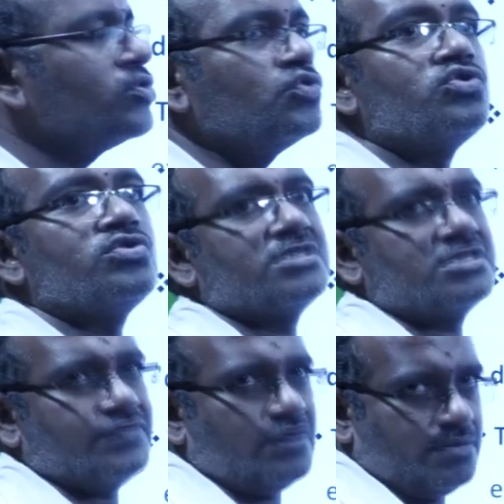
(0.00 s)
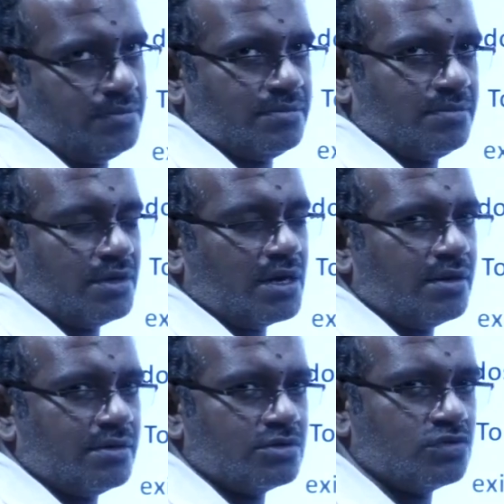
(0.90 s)
new dosage form,
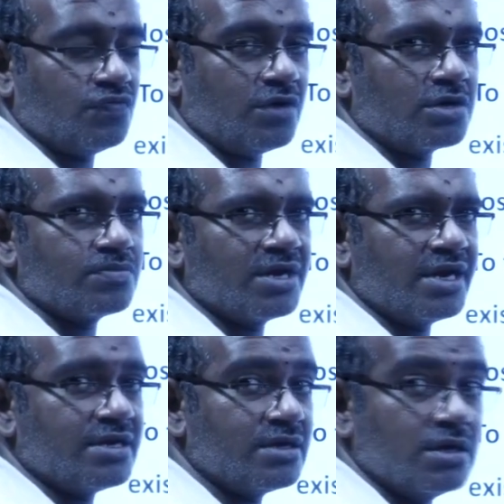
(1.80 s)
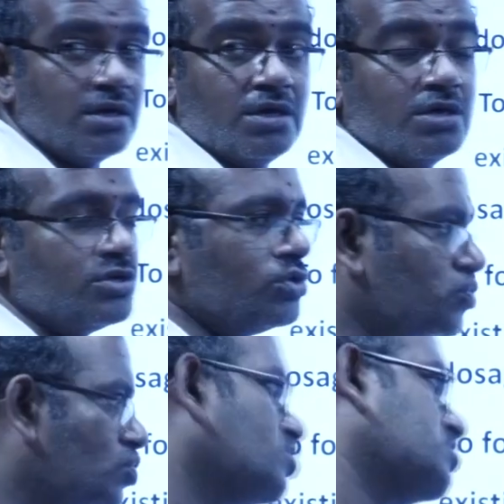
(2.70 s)
to formulate
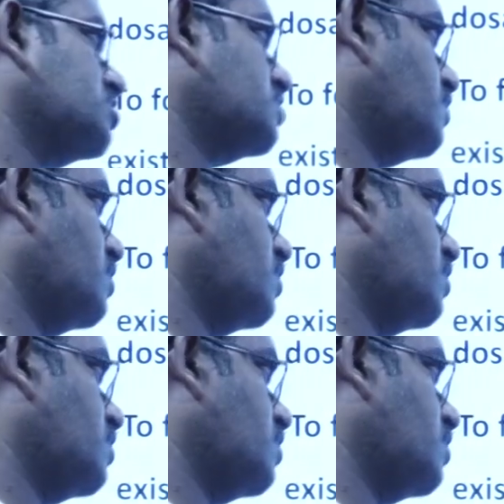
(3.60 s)
new dosage